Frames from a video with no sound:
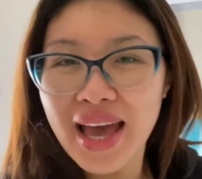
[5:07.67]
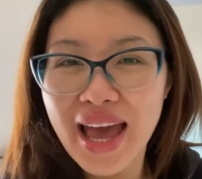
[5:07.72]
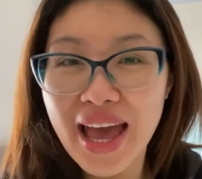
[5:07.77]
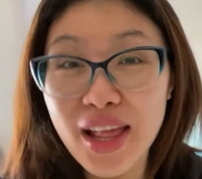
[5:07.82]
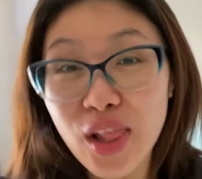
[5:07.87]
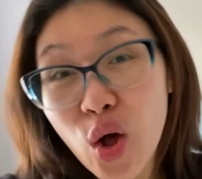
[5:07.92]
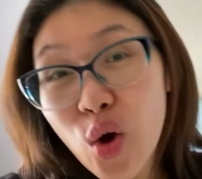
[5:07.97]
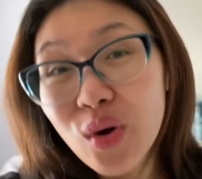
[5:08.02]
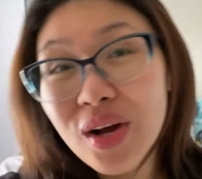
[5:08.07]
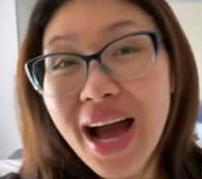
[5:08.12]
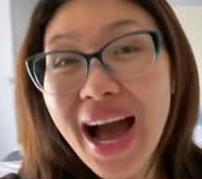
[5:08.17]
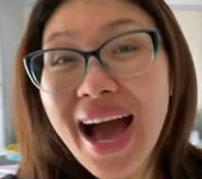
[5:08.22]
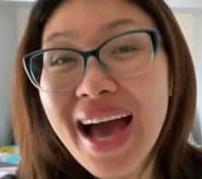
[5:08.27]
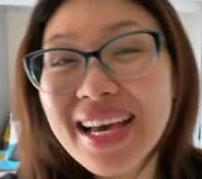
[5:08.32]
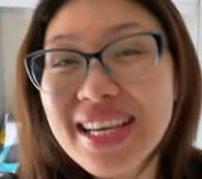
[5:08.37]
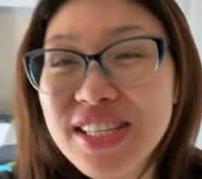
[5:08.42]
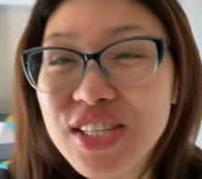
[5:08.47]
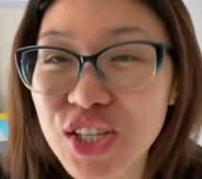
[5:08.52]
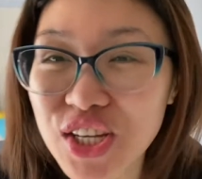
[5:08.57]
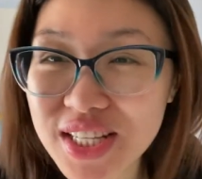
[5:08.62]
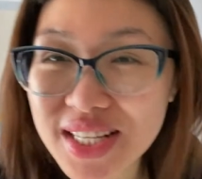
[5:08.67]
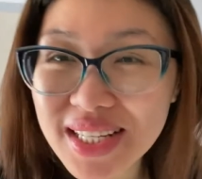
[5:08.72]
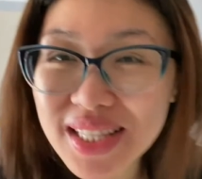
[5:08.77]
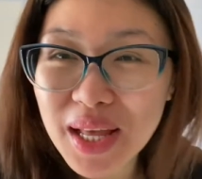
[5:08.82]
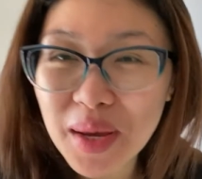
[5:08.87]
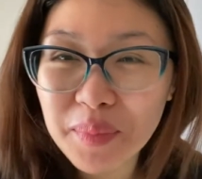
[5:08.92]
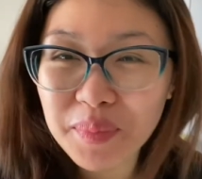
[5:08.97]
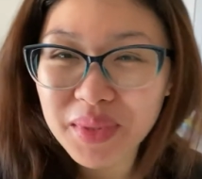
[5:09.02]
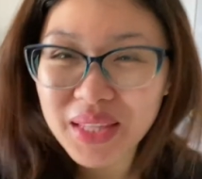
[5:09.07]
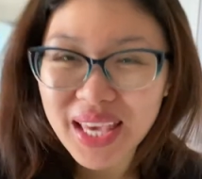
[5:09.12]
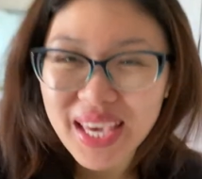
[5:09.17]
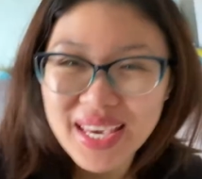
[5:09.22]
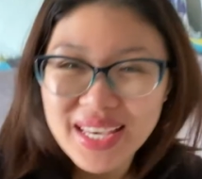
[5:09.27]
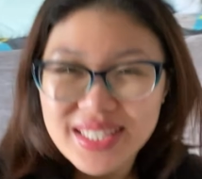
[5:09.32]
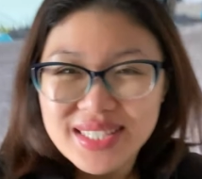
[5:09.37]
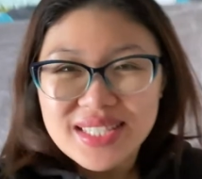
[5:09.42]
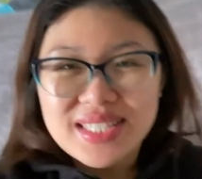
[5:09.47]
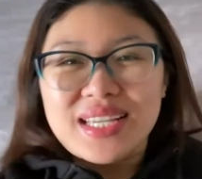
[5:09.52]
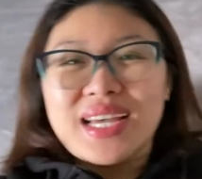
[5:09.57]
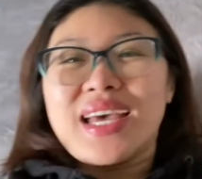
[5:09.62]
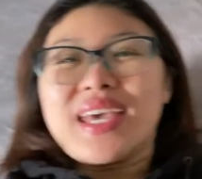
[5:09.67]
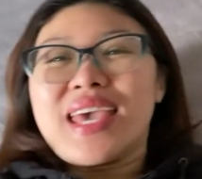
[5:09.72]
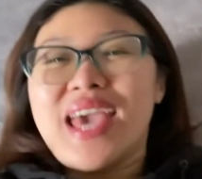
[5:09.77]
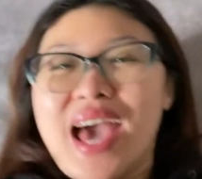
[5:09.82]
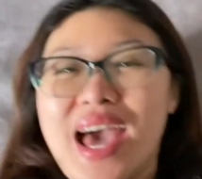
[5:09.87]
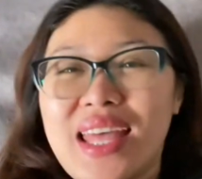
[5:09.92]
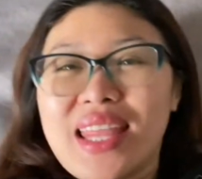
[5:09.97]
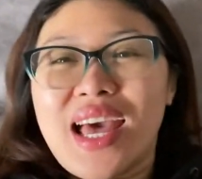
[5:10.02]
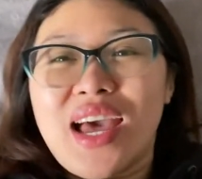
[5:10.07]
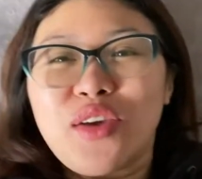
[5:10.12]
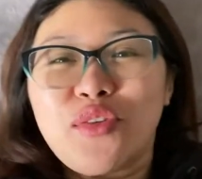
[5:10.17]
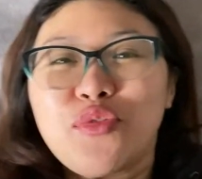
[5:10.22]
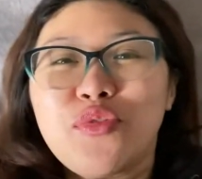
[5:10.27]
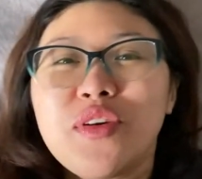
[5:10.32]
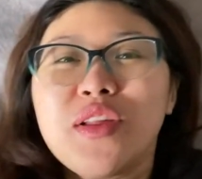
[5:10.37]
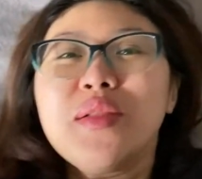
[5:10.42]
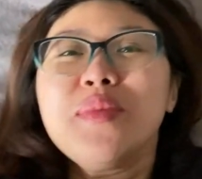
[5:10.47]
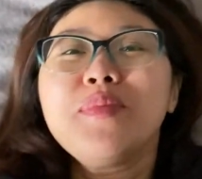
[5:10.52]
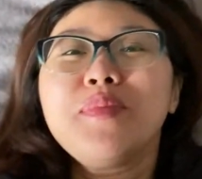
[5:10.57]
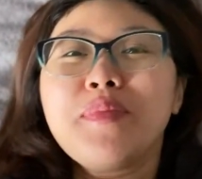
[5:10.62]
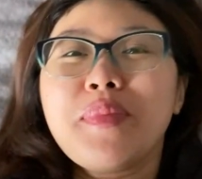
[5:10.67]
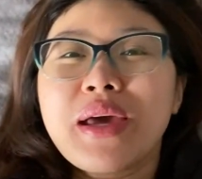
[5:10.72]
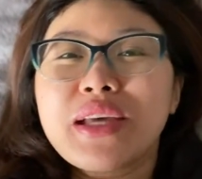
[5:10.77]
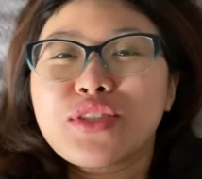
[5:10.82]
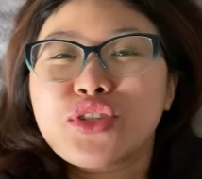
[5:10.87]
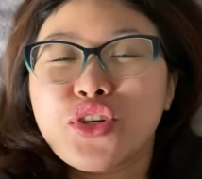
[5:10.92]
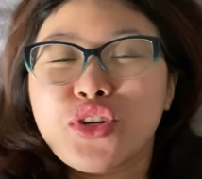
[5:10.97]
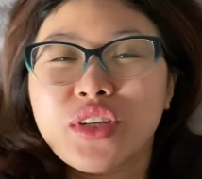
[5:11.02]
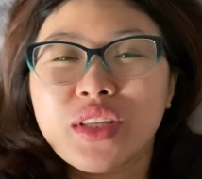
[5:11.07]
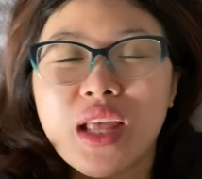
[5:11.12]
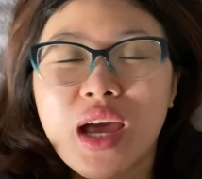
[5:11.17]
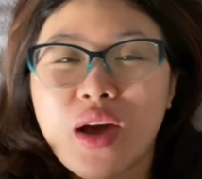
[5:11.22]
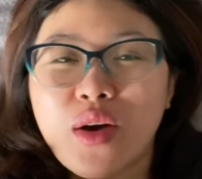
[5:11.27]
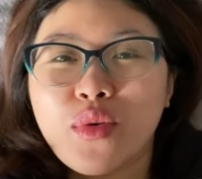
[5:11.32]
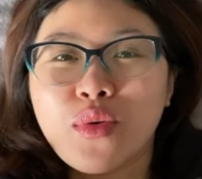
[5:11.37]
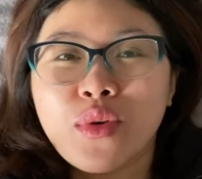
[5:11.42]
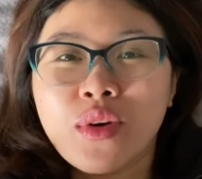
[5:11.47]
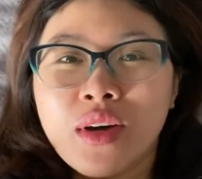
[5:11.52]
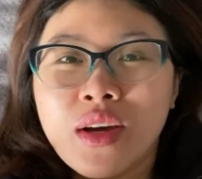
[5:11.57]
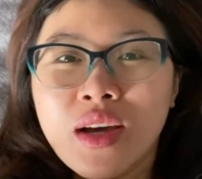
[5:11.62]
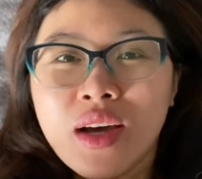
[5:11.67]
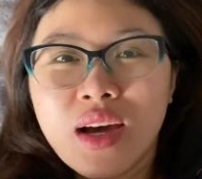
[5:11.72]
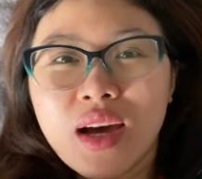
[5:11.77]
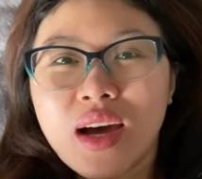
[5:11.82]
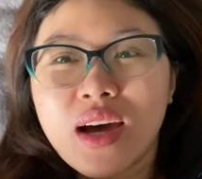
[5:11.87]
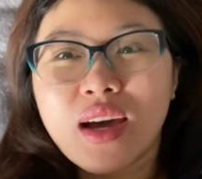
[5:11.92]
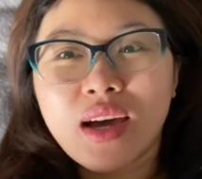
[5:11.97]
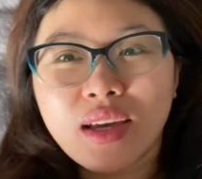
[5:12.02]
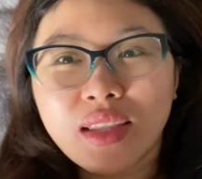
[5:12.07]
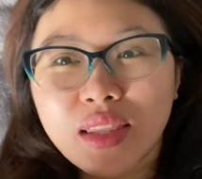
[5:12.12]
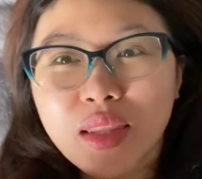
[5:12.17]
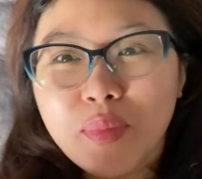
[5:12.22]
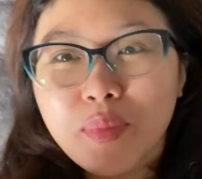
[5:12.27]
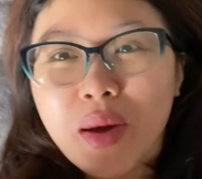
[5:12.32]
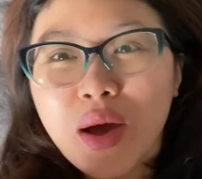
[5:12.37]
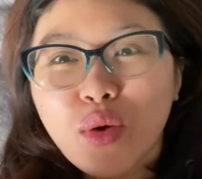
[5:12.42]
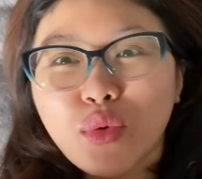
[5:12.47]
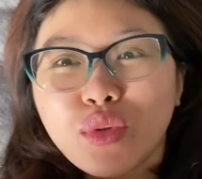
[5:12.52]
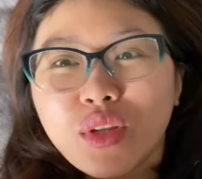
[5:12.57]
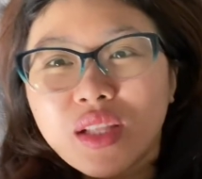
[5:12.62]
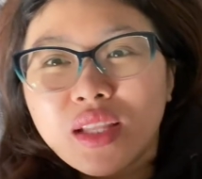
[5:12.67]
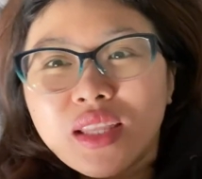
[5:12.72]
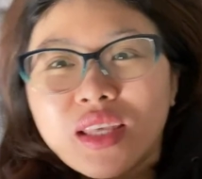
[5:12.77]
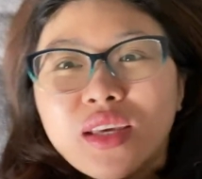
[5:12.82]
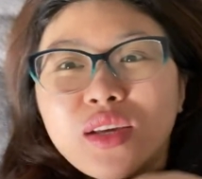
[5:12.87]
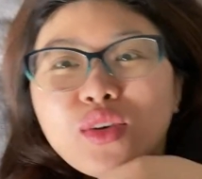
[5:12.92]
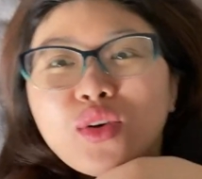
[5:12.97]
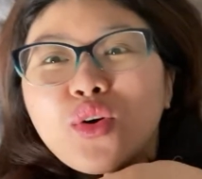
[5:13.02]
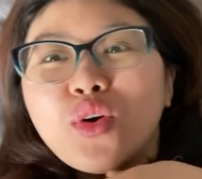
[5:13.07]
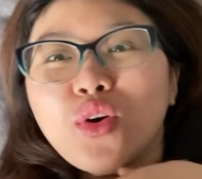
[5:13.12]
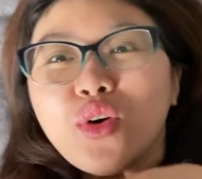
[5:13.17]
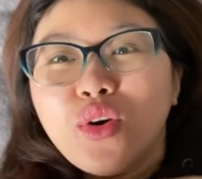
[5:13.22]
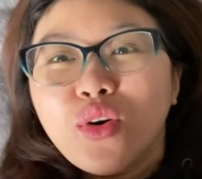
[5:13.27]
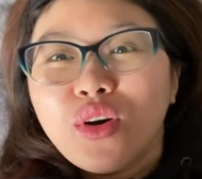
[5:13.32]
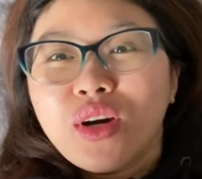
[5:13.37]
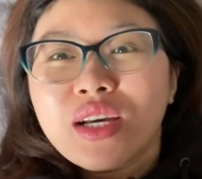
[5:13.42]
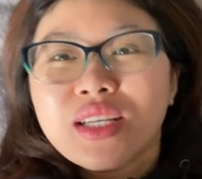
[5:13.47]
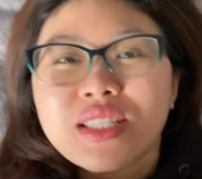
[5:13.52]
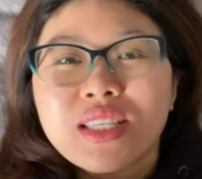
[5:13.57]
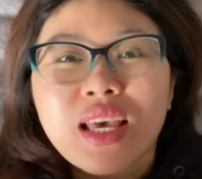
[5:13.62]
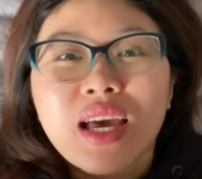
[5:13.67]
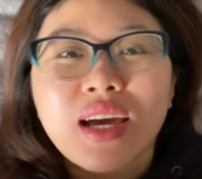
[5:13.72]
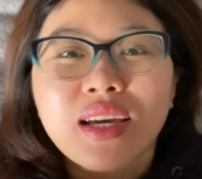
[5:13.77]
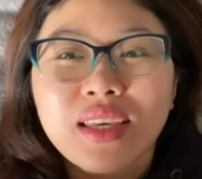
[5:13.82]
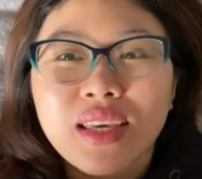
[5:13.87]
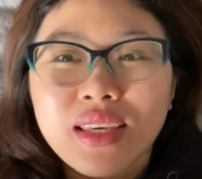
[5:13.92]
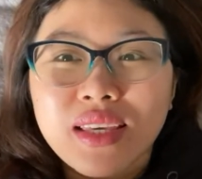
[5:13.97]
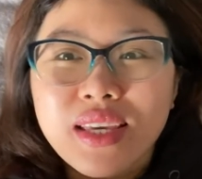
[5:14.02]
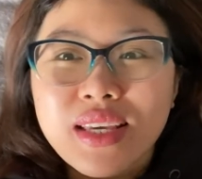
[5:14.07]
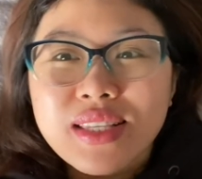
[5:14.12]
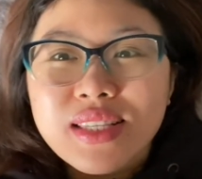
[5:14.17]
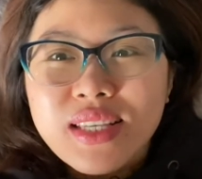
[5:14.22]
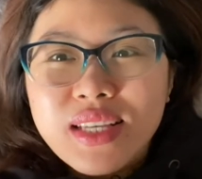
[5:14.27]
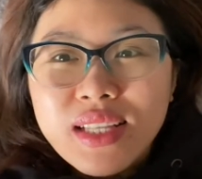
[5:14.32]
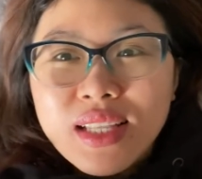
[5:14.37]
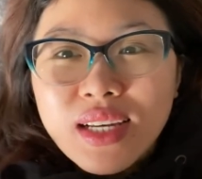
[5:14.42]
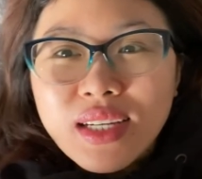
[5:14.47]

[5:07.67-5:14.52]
Hello guys, just an update. Ayan, I feel better now. Uh, hindi pa ako naligo kasi hagigising